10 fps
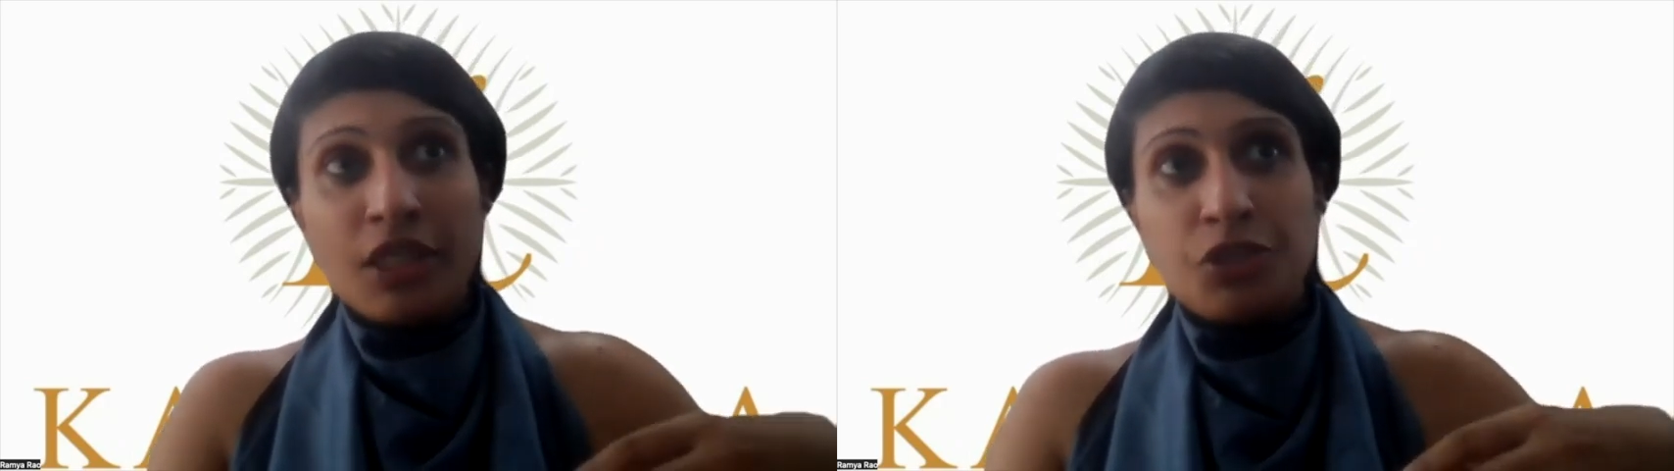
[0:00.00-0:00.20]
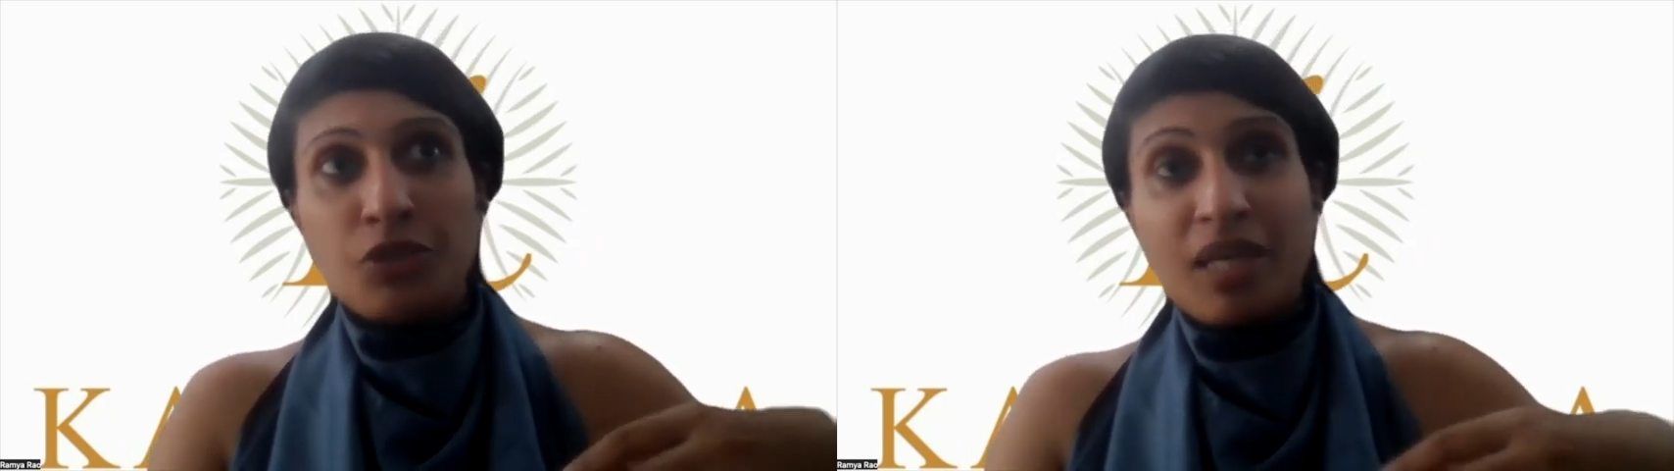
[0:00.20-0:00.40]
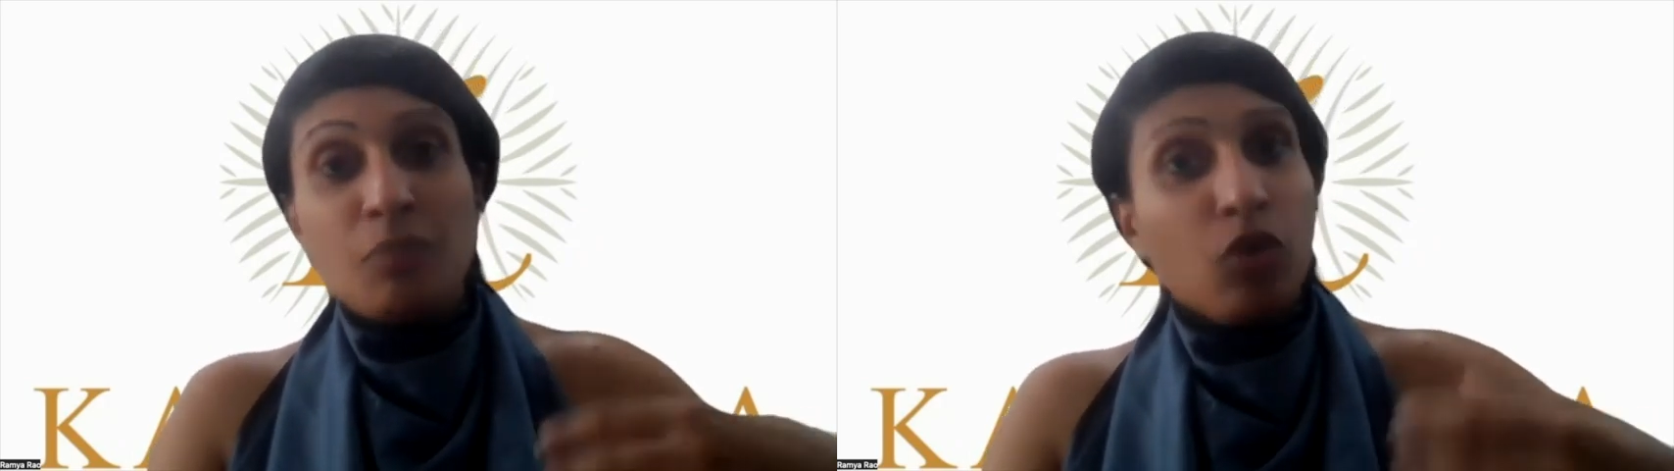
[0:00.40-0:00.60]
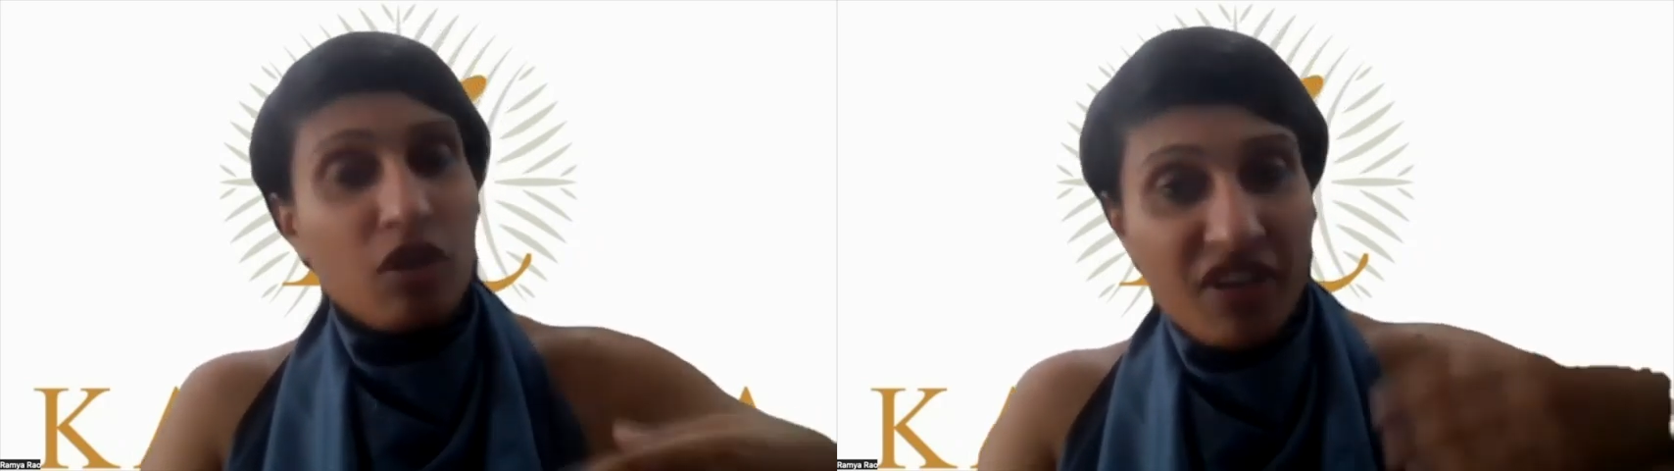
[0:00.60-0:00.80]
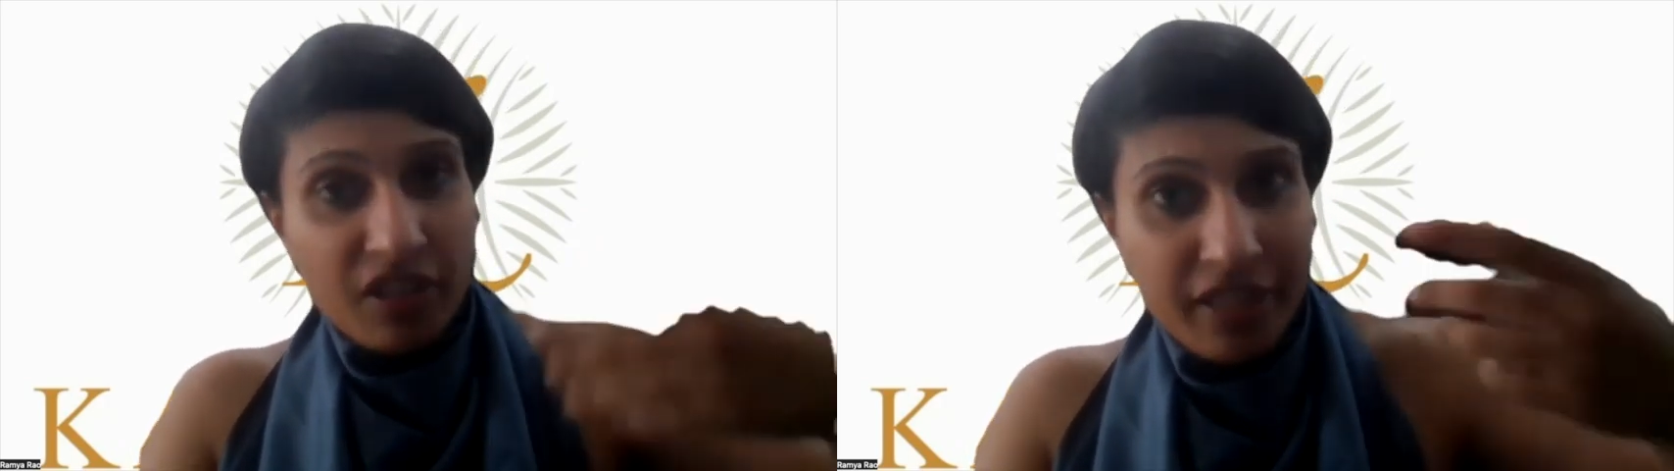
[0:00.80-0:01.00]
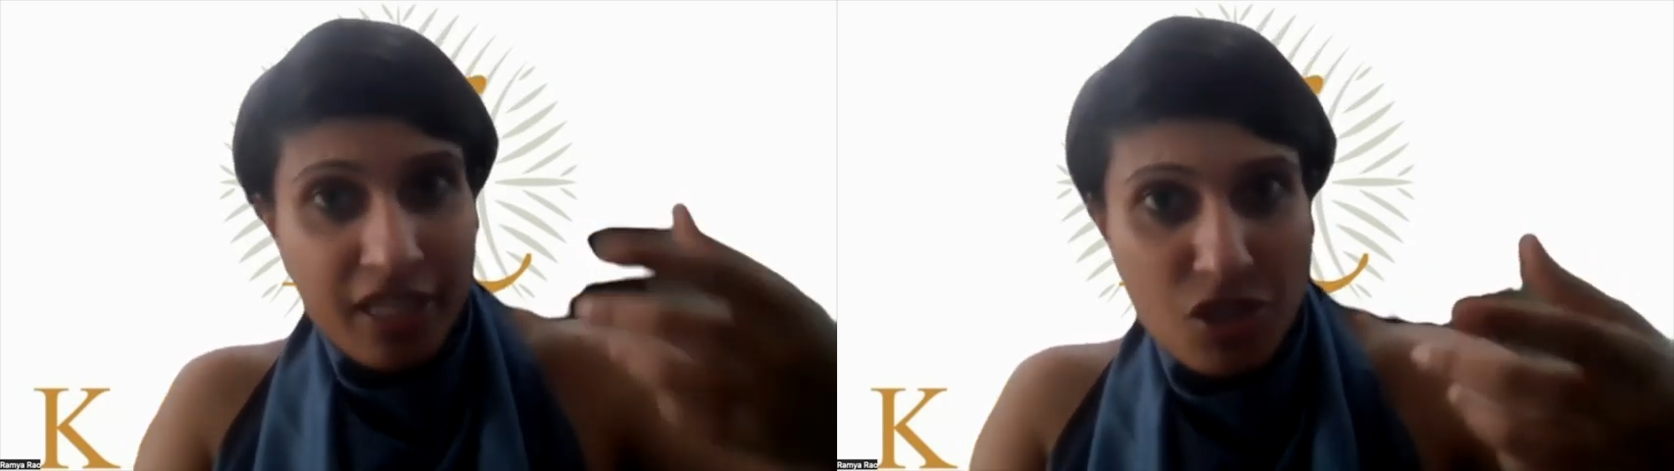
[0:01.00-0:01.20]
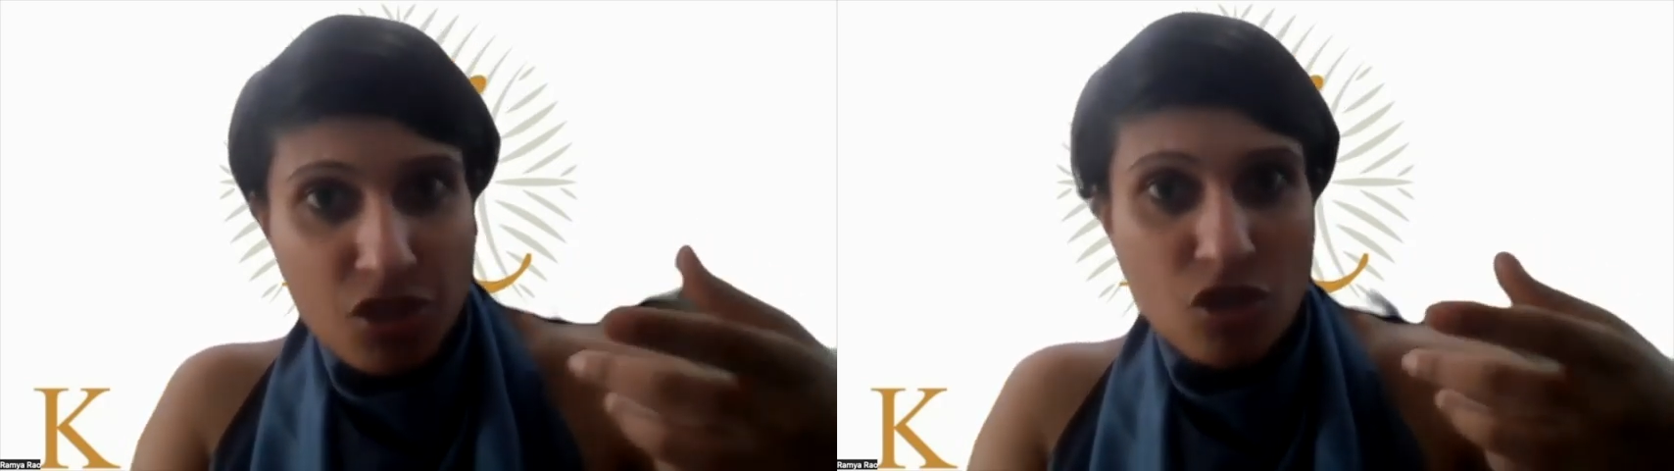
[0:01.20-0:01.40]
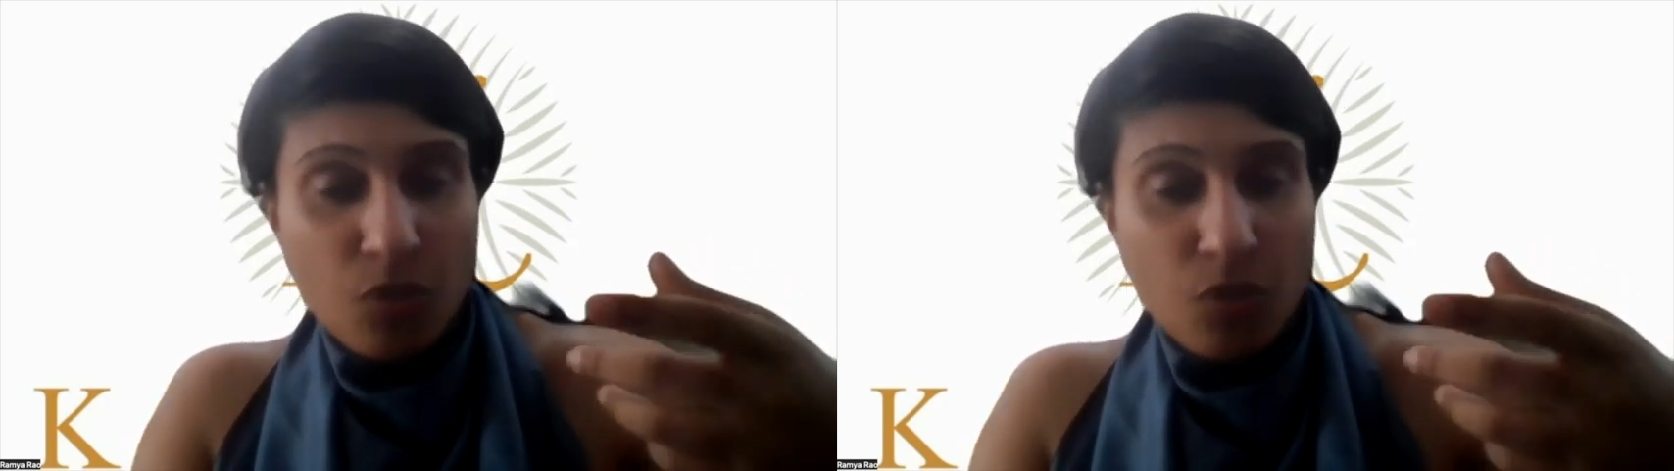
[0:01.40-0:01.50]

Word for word: to take more of our creations to the